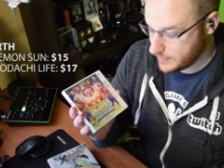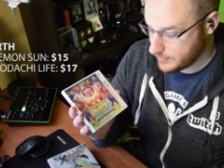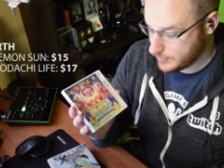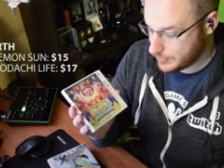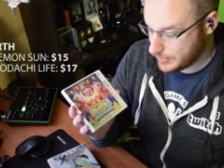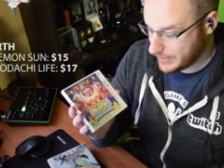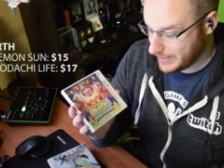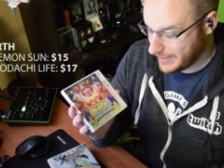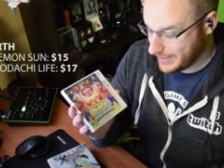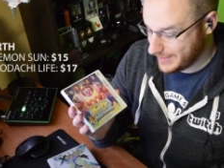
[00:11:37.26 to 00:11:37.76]

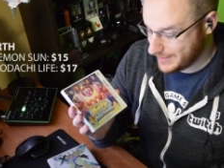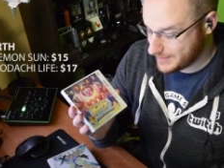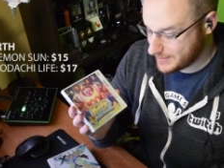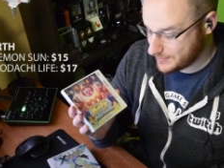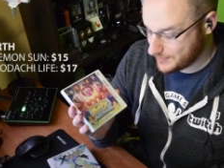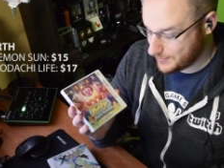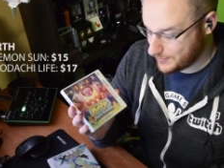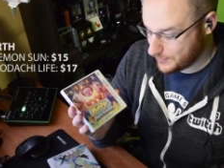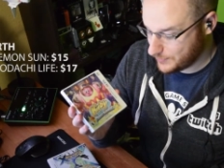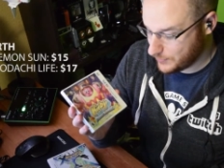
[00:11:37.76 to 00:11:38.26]
Planet
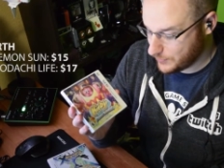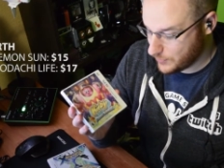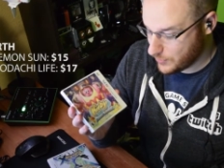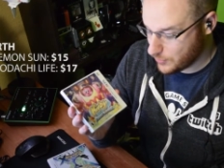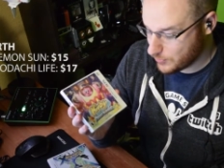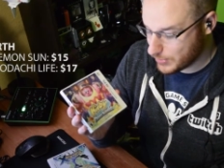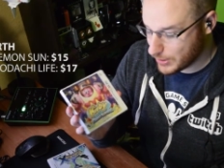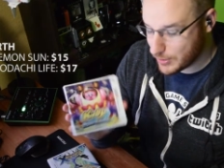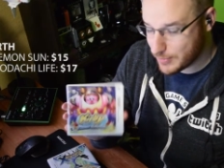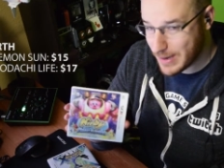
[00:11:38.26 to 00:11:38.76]

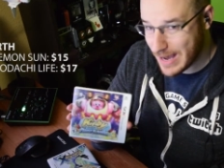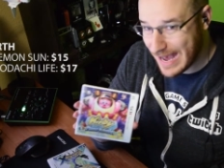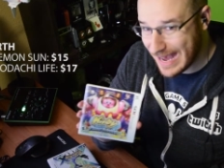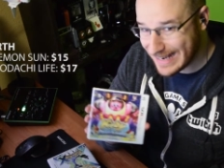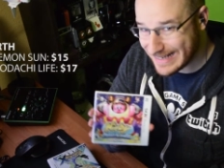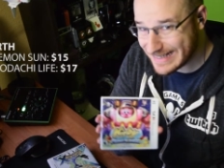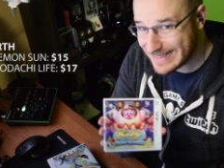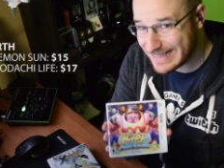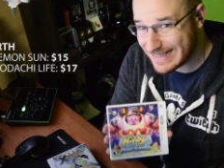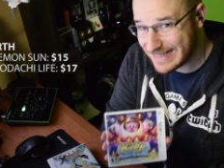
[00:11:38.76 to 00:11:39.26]

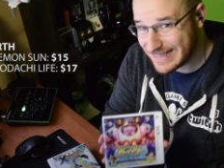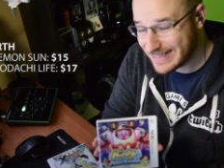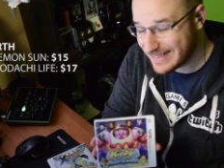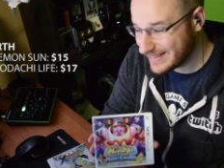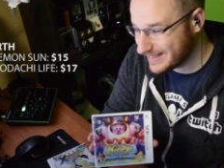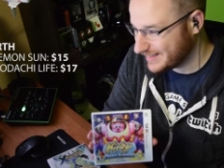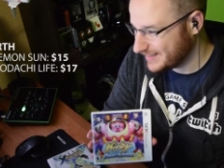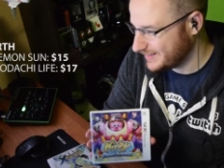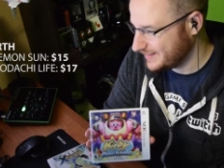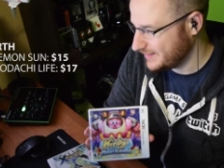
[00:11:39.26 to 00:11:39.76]
Robobot.
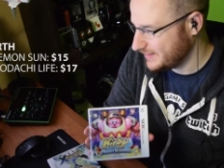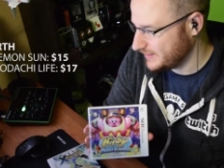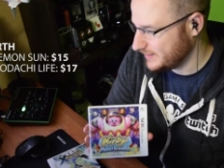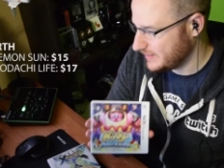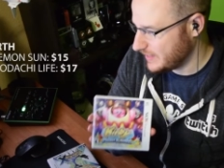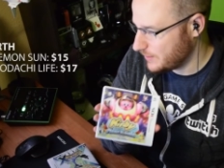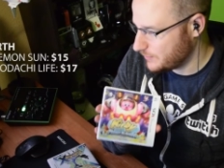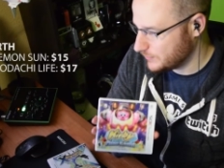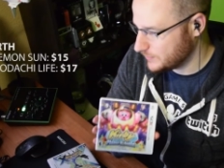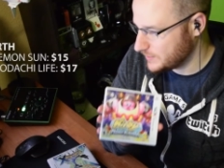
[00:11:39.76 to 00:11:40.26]

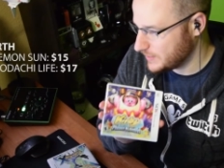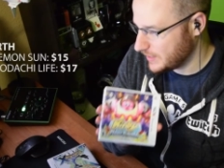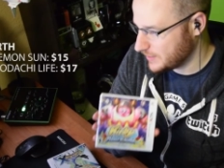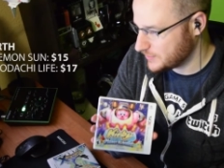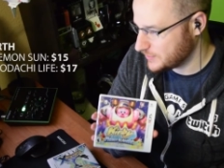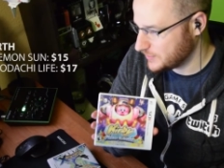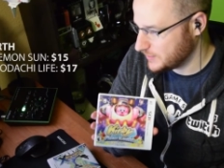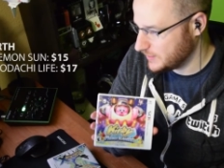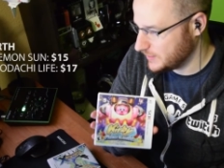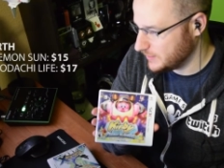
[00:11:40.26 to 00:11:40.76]
That one's
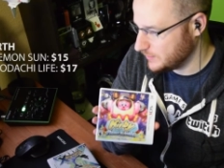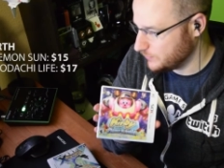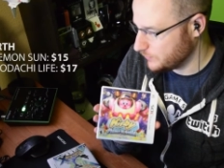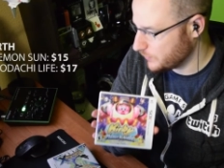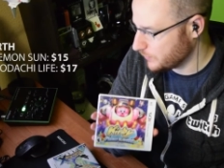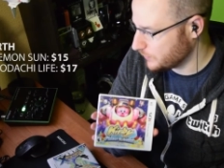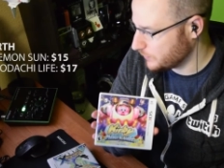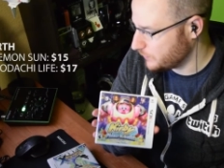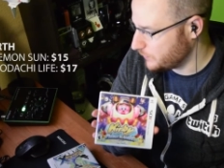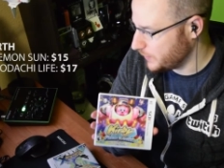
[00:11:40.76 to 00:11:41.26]
actually
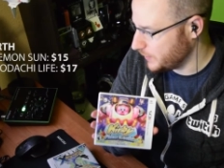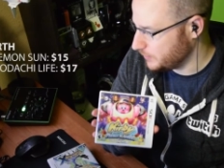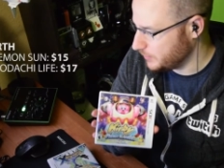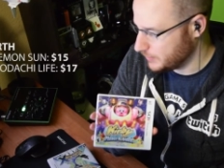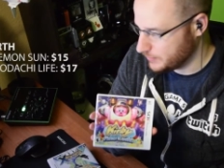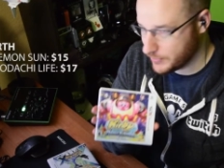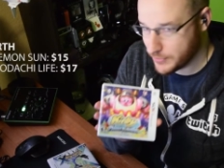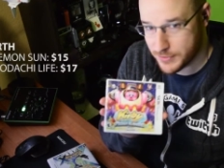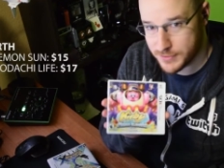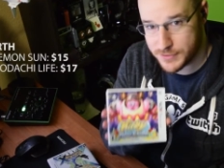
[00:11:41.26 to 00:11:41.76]
worth quite a bit
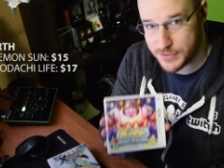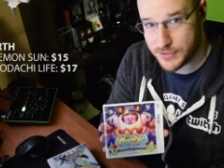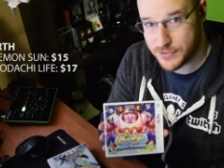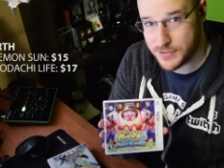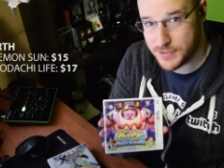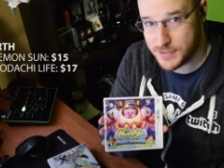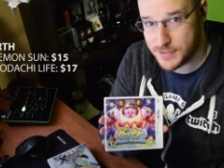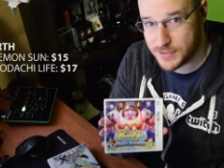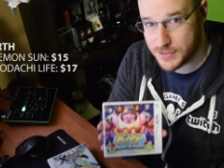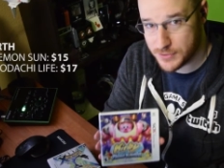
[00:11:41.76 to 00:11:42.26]
more,
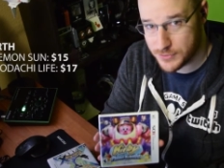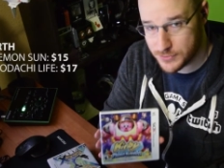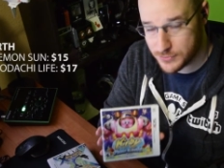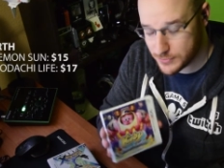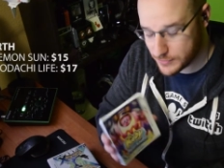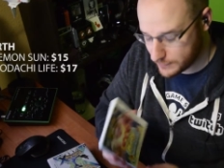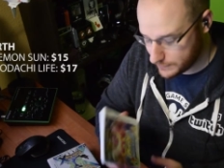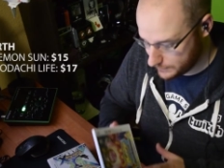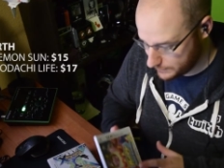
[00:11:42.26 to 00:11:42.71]
32.